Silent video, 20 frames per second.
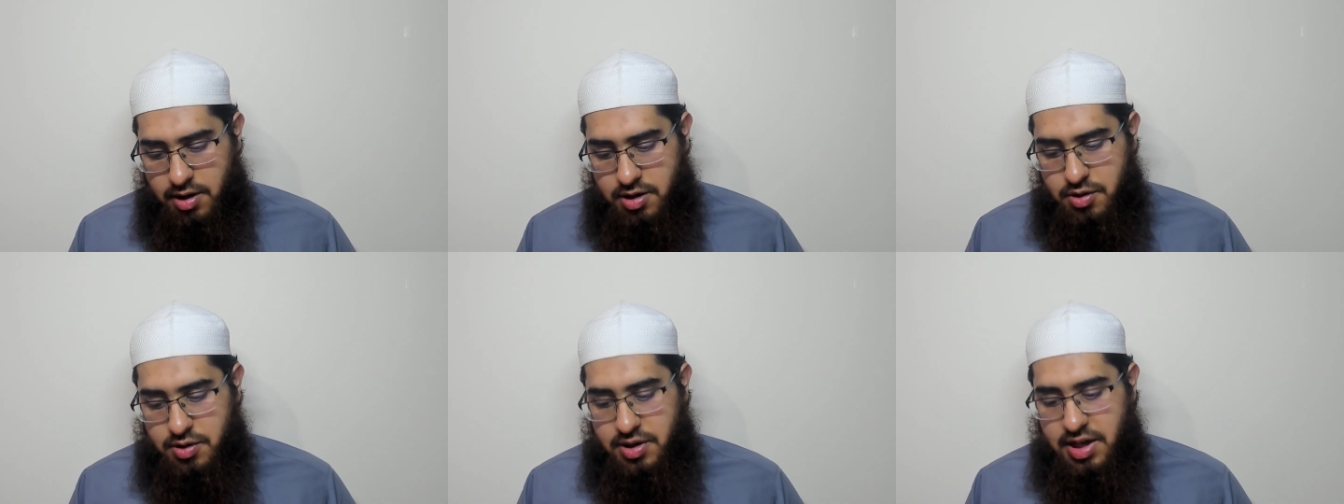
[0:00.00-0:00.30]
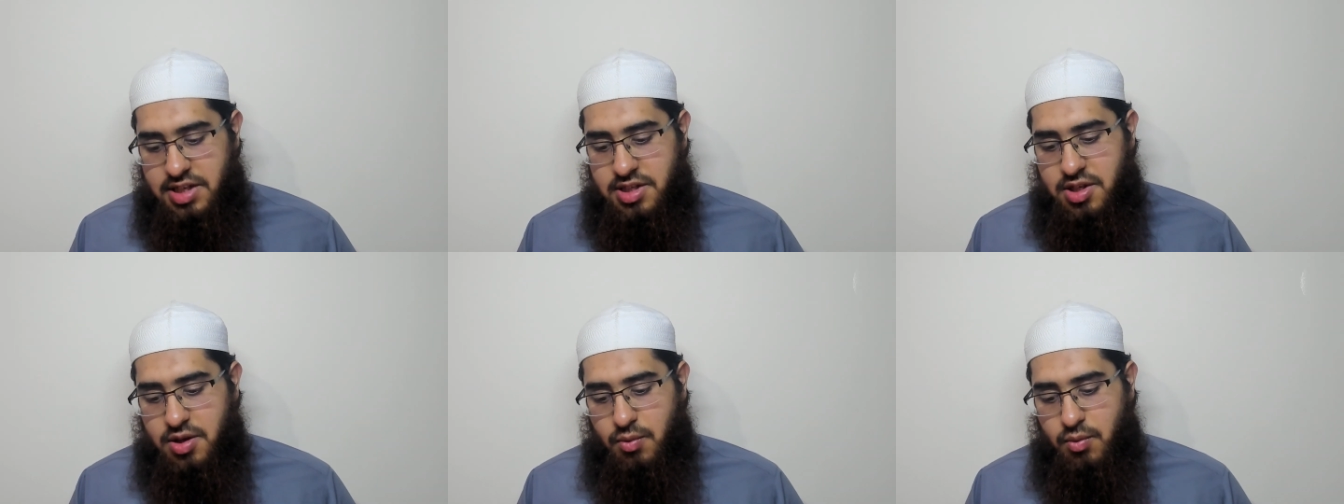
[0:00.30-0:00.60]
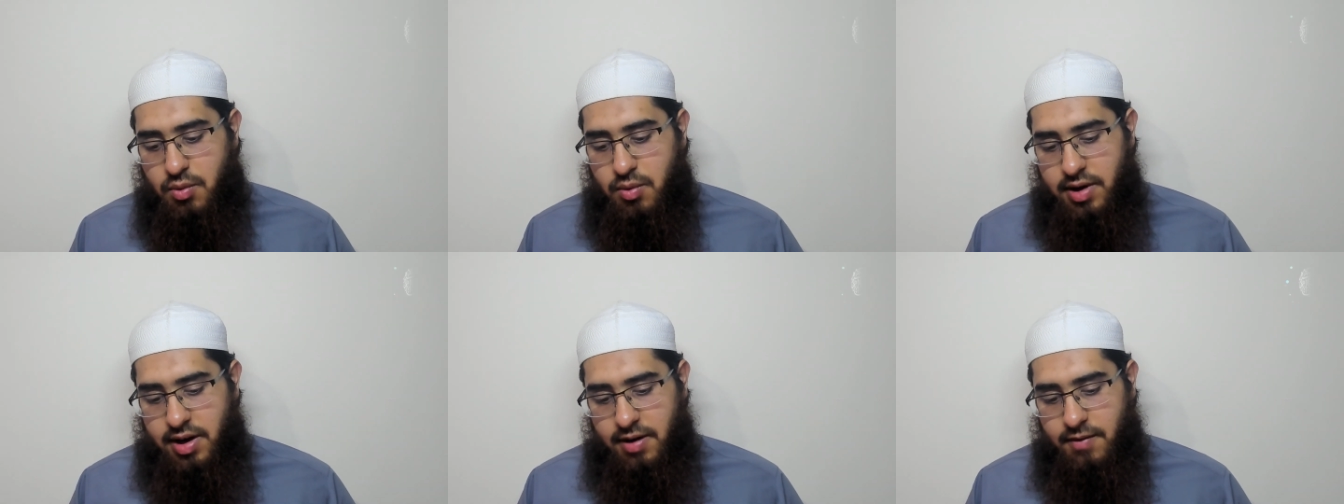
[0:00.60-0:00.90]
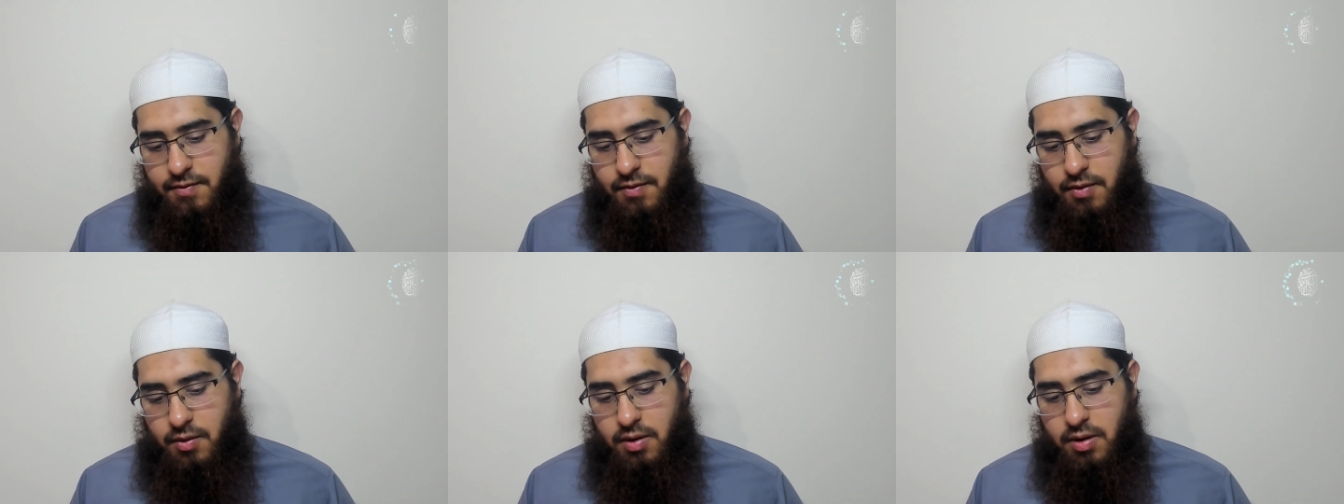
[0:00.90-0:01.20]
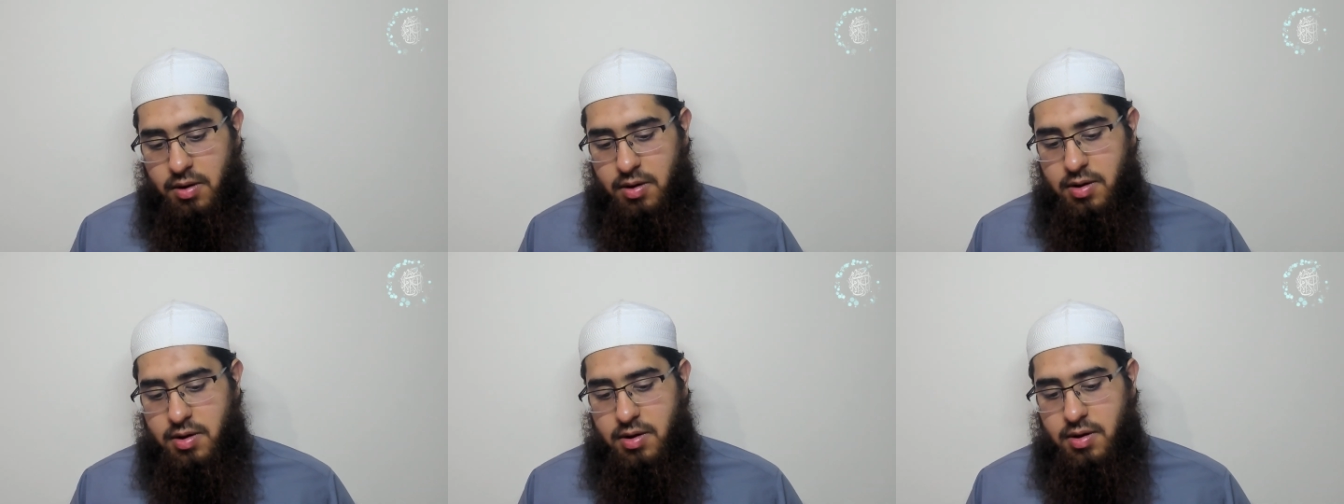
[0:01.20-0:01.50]
So that's the ruling
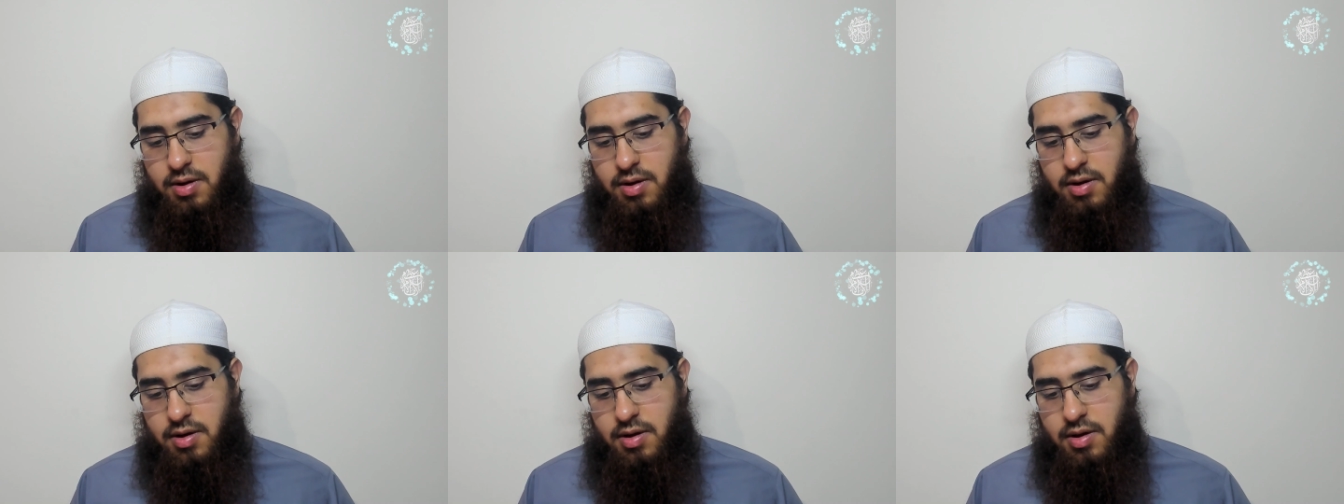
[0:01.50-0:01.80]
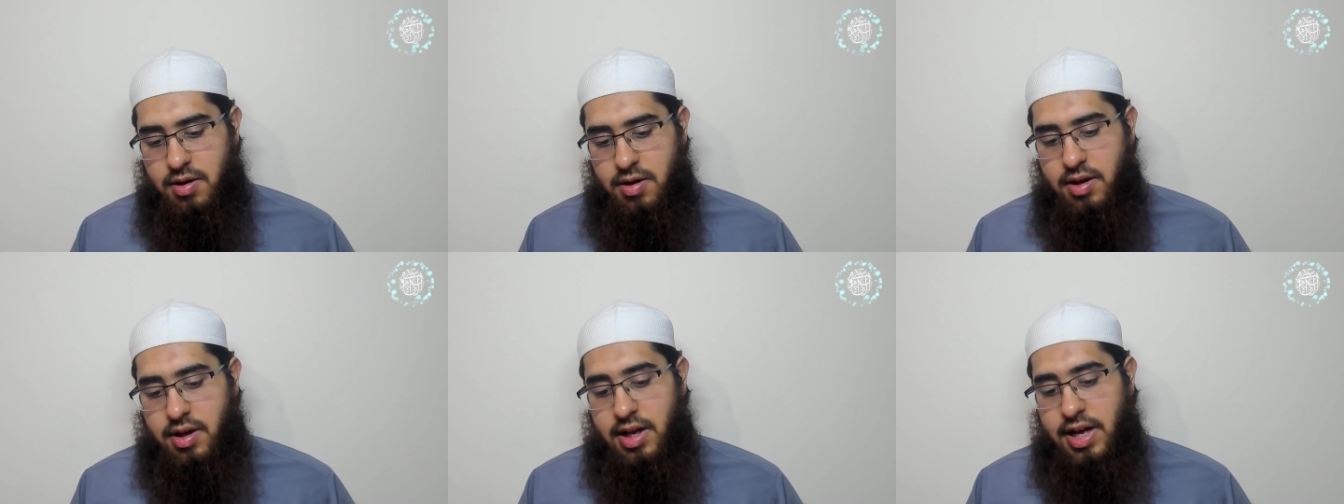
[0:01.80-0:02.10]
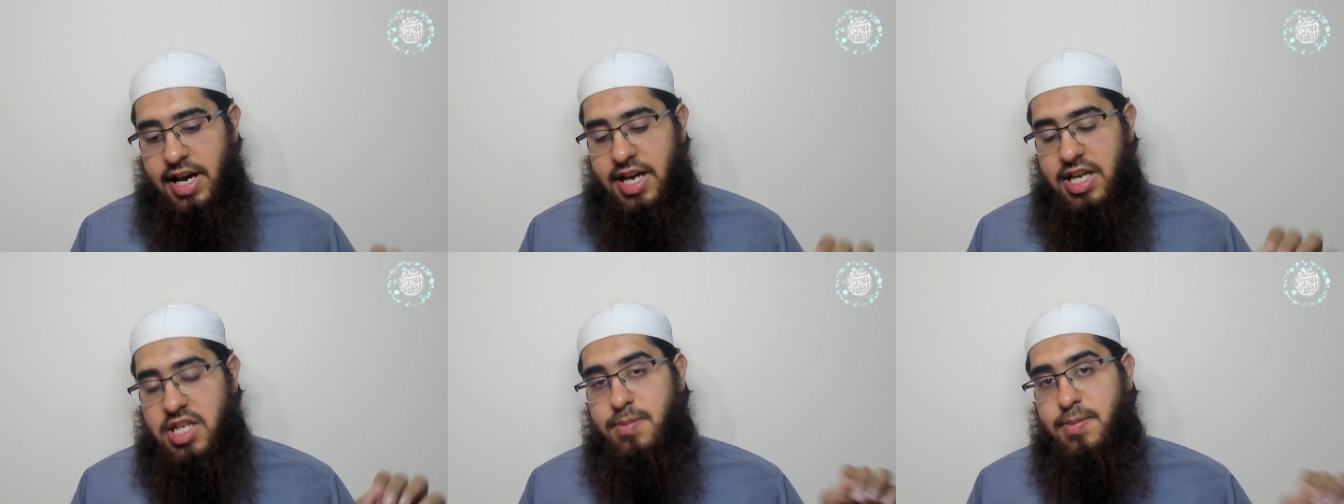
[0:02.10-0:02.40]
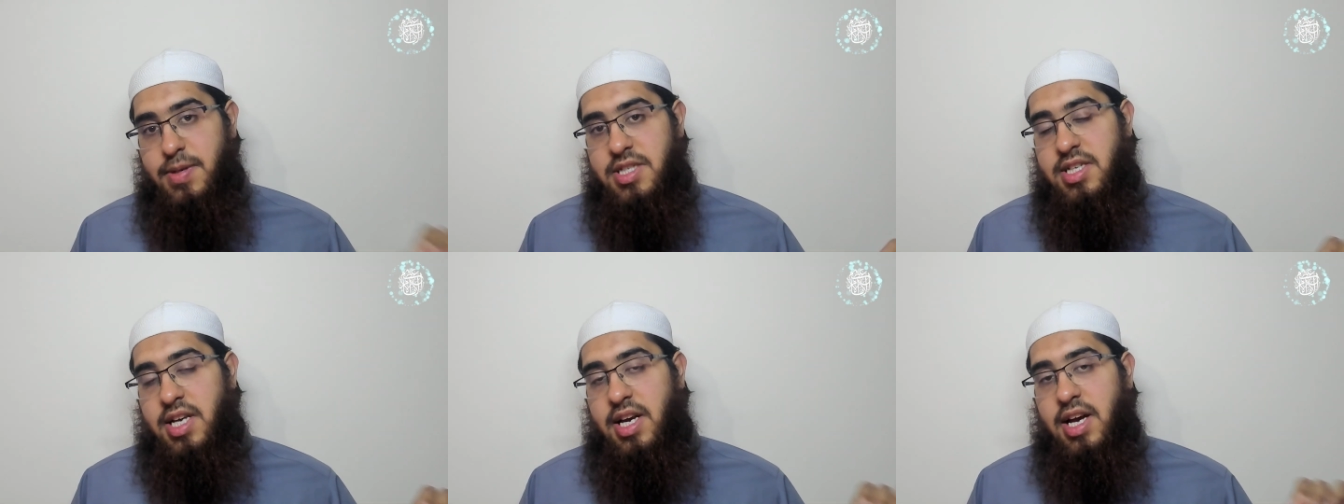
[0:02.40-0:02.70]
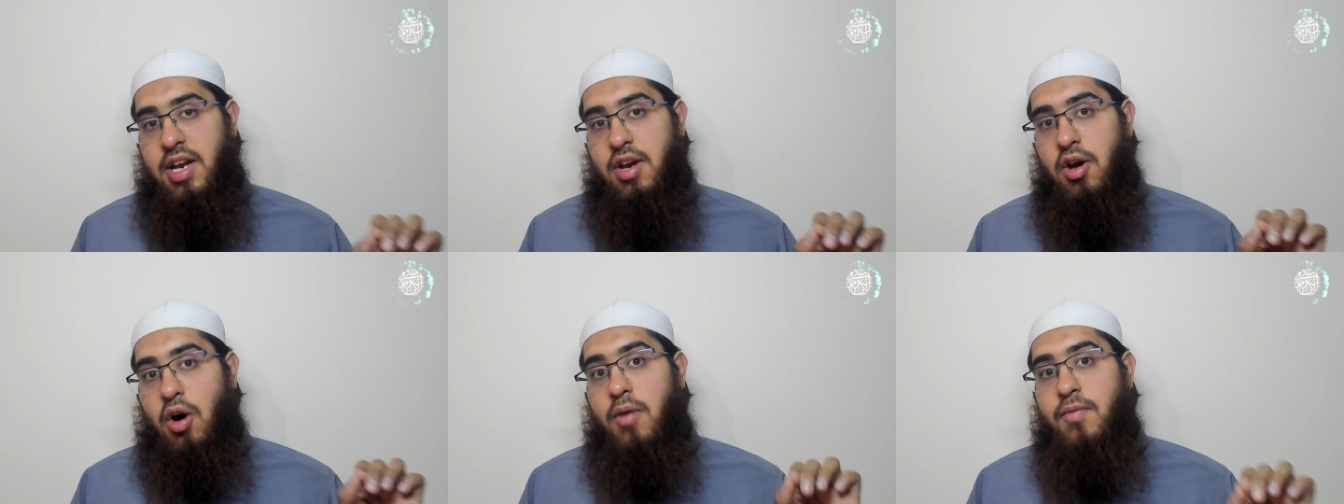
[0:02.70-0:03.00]
for explicit
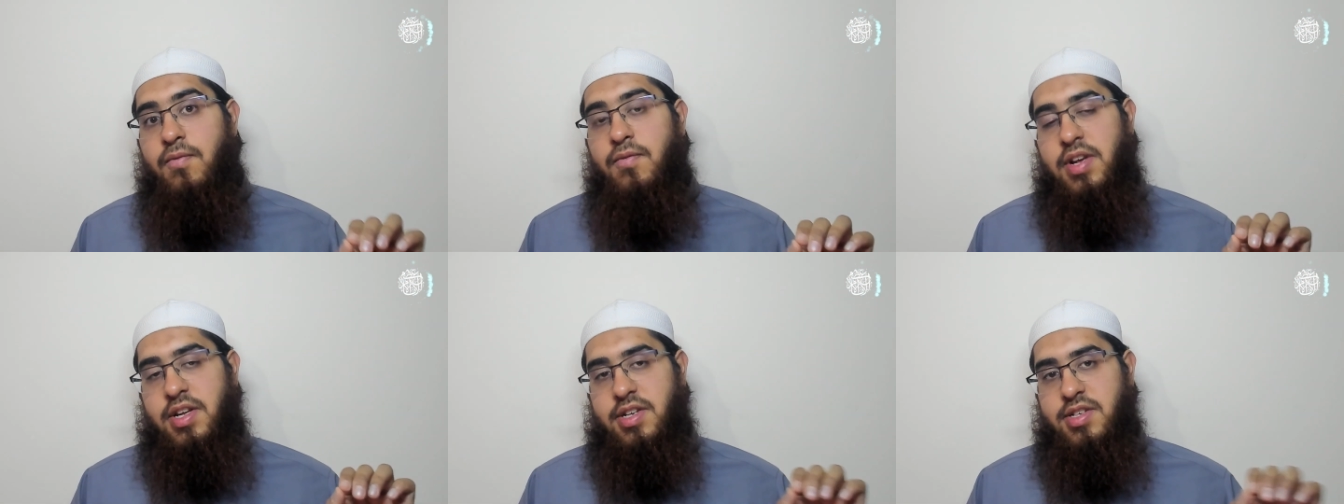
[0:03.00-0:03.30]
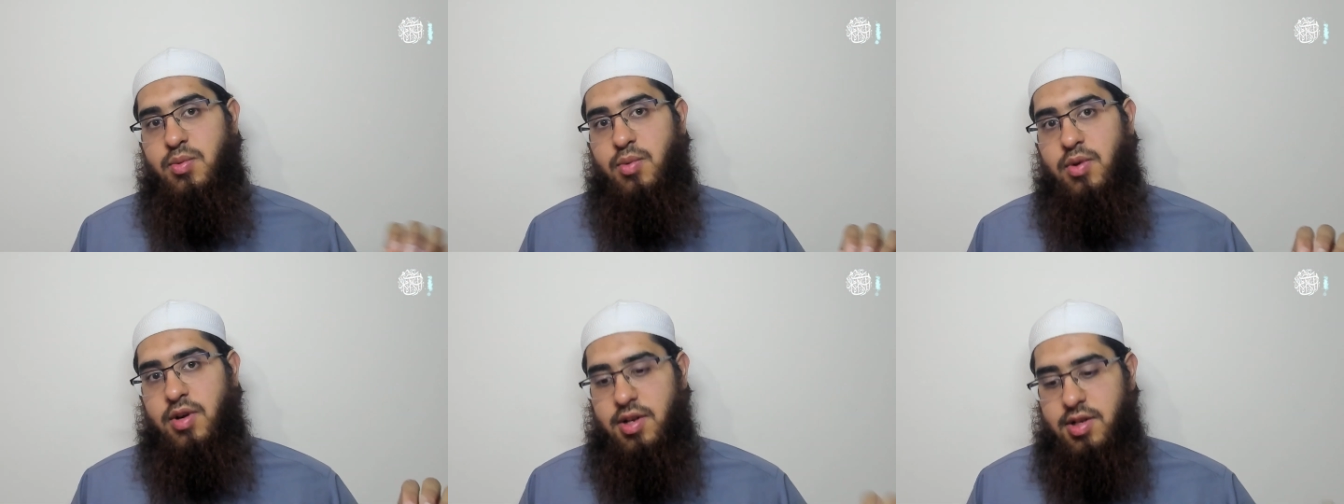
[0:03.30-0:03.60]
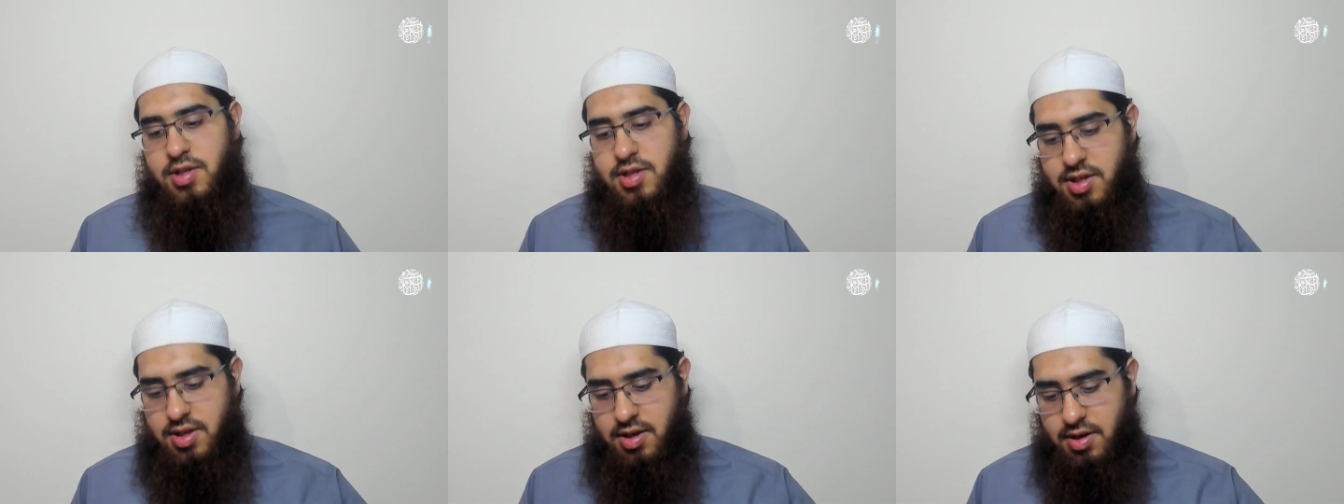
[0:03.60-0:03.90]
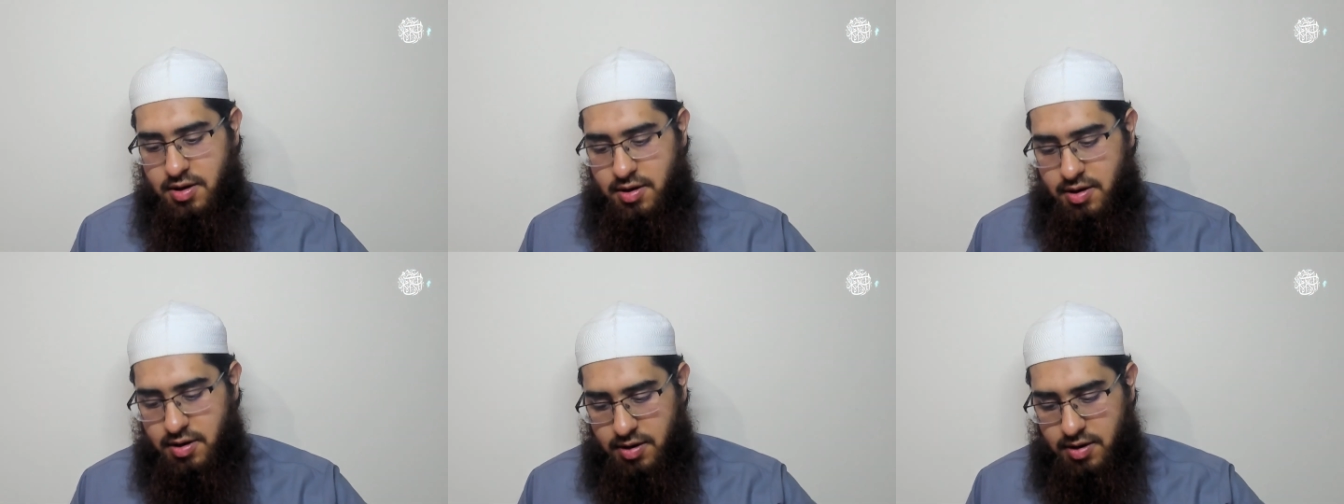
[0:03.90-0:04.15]
and obvious words.